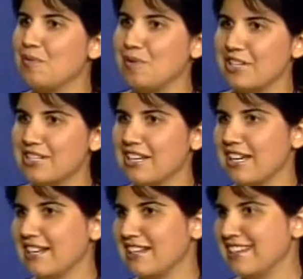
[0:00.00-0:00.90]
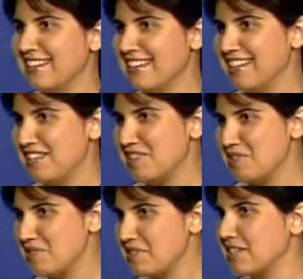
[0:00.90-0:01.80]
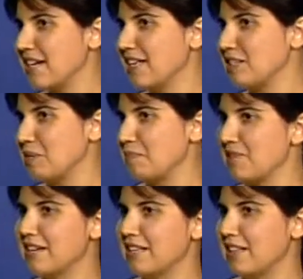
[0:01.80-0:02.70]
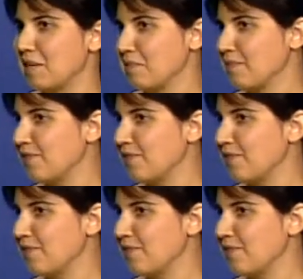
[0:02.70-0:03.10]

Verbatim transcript: which then usually ends up in them